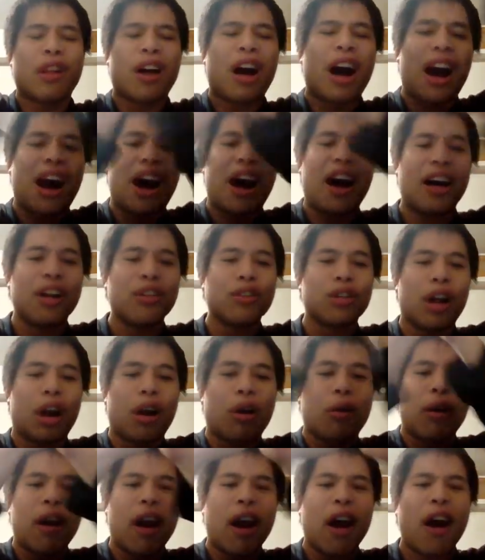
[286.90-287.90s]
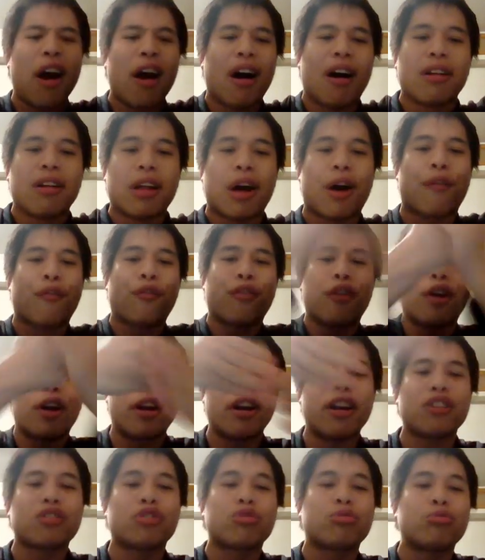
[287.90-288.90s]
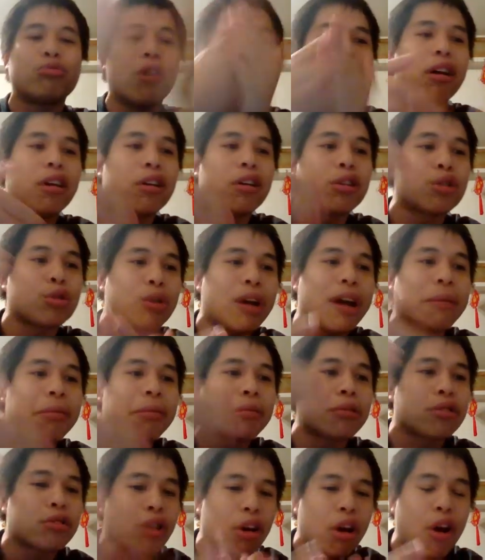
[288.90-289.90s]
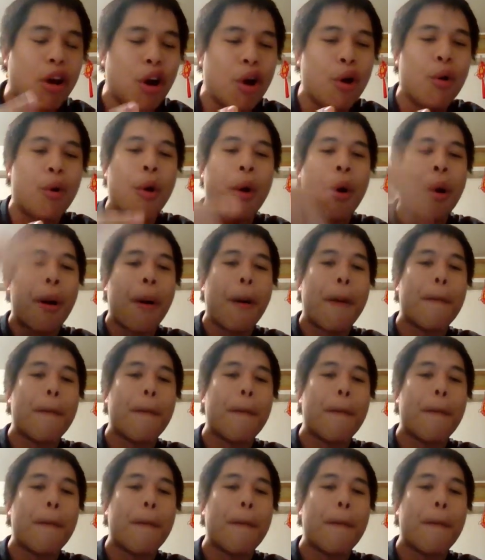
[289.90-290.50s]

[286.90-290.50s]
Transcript: on the road. The first road trip to